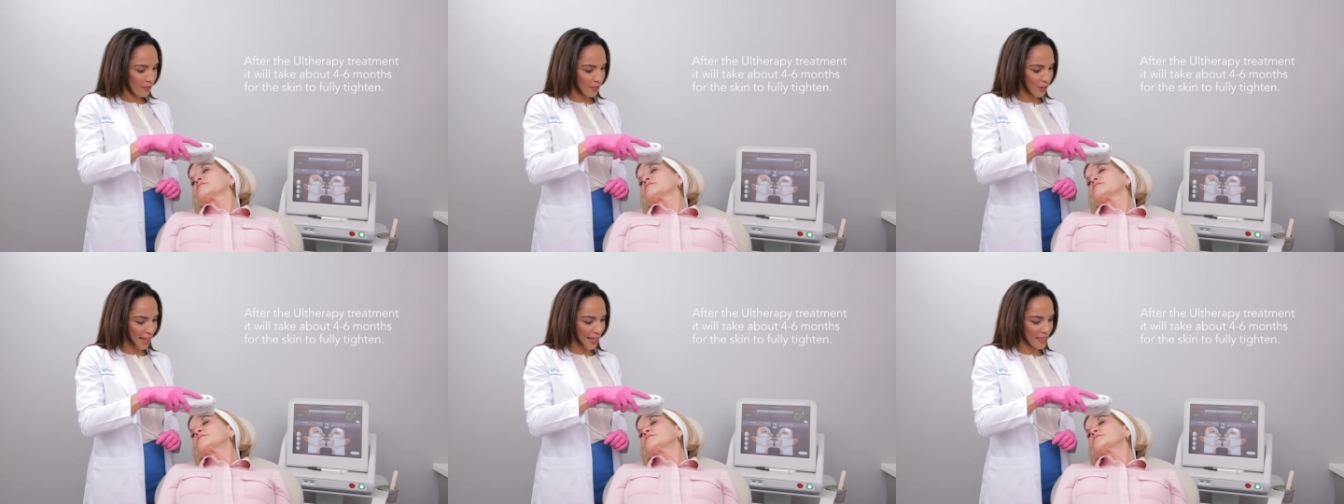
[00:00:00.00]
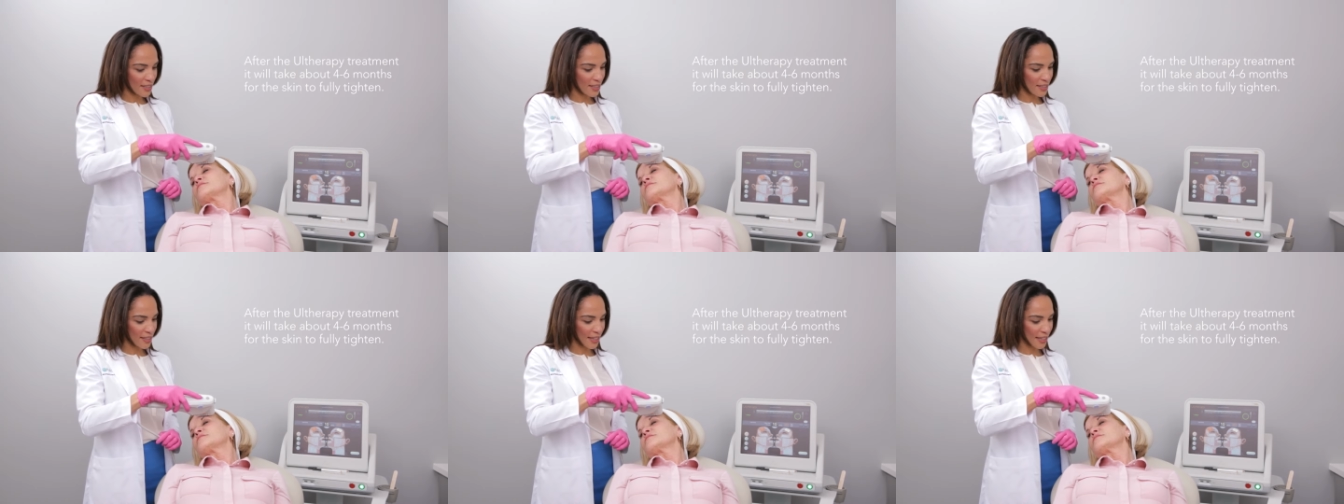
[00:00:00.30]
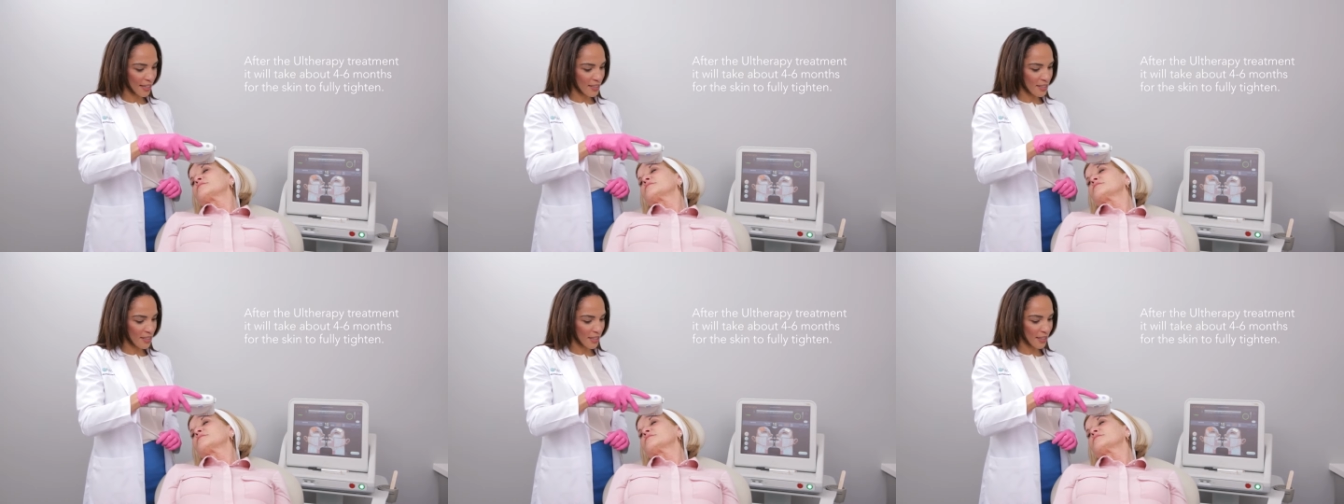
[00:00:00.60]
for that
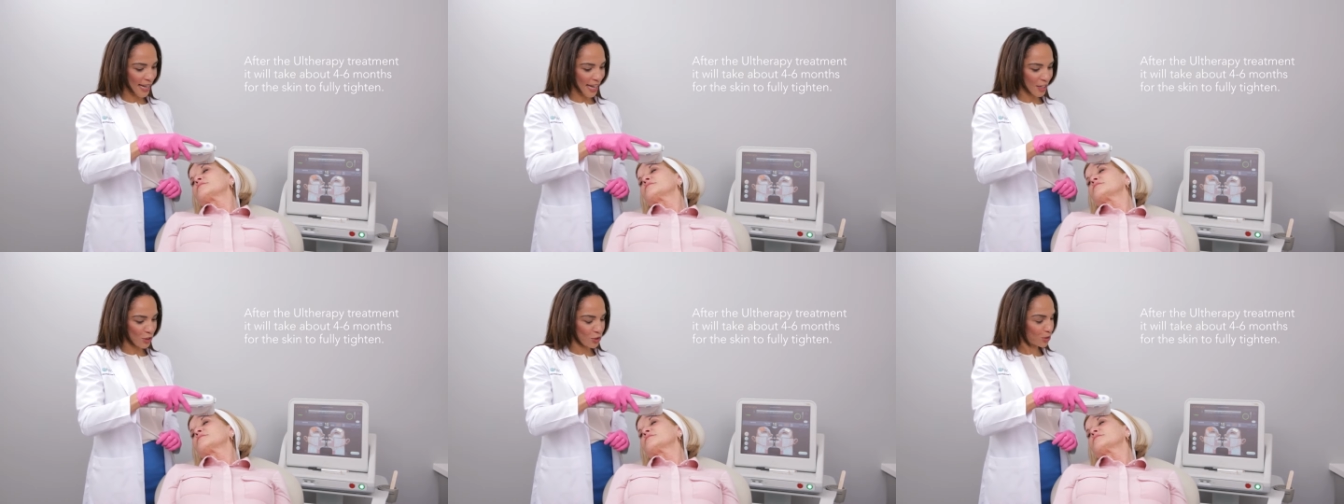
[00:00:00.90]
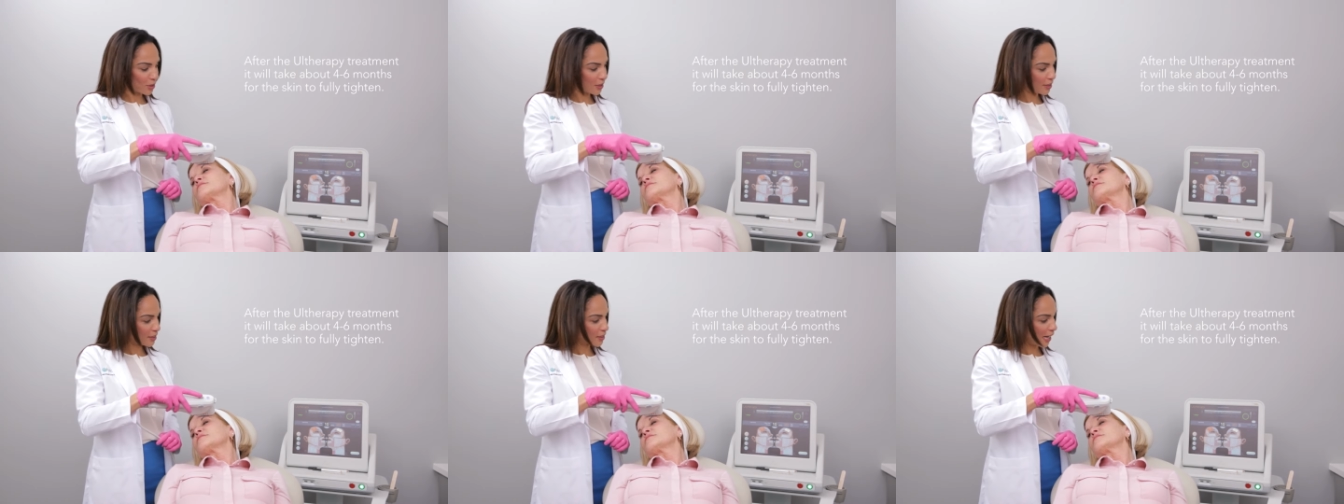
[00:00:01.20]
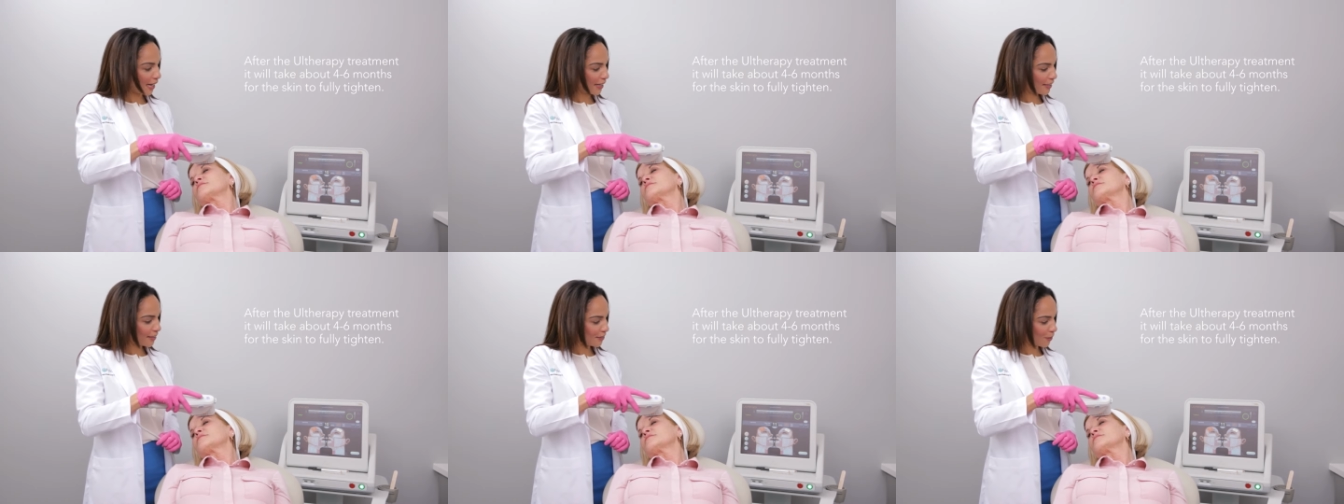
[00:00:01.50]
skin to naturally
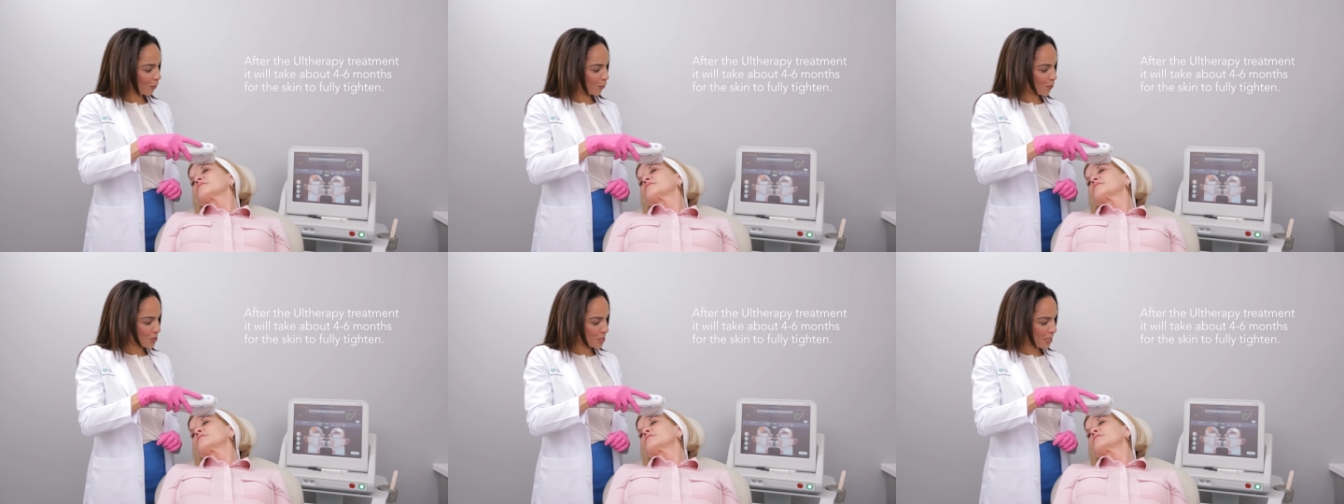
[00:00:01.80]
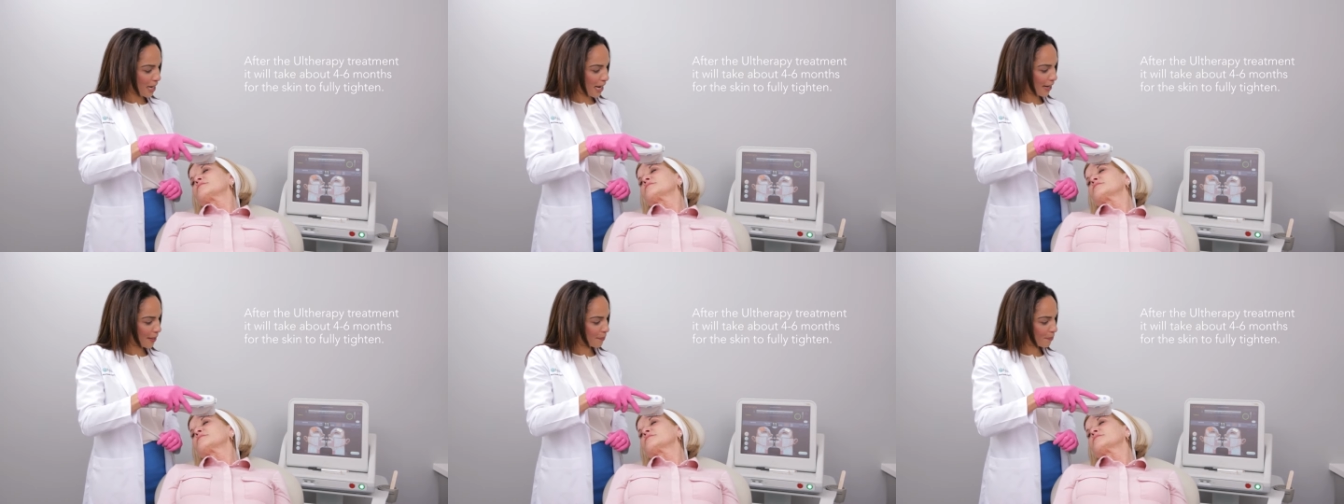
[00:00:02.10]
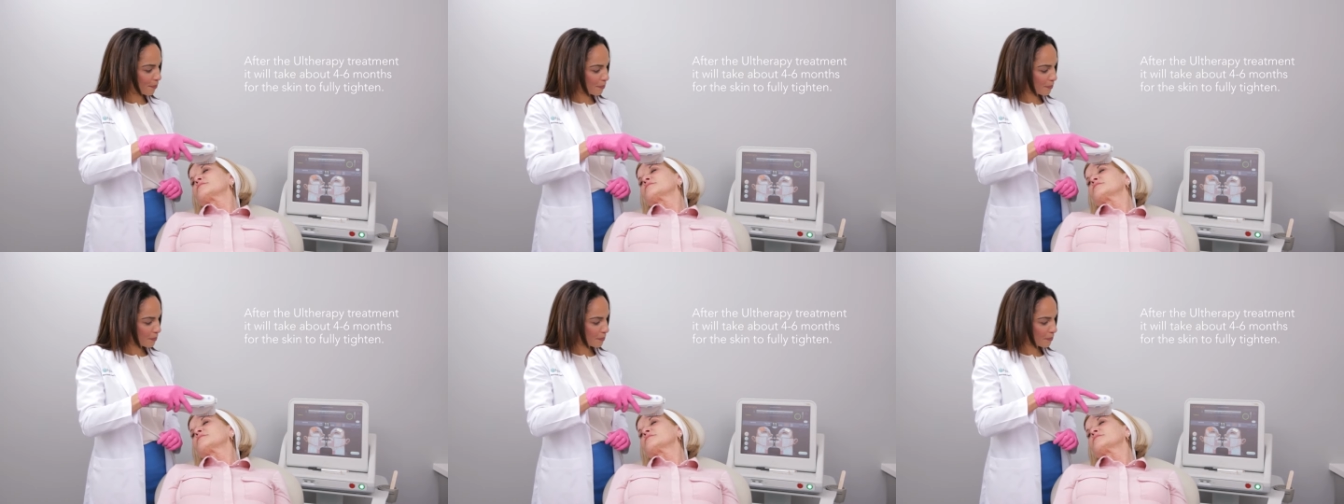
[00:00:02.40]
tighten over
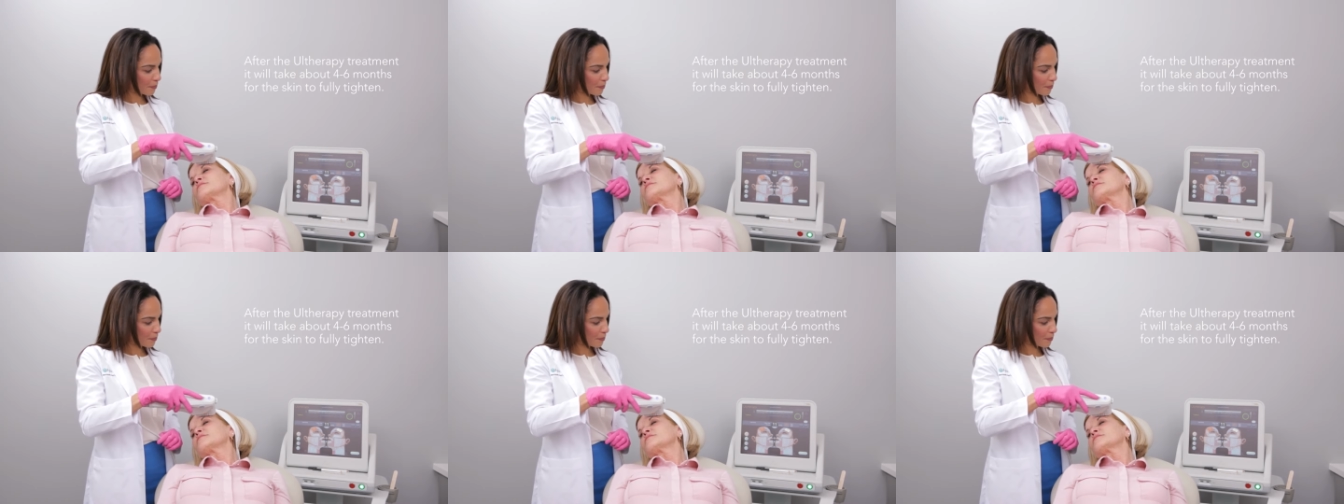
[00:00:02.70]
time.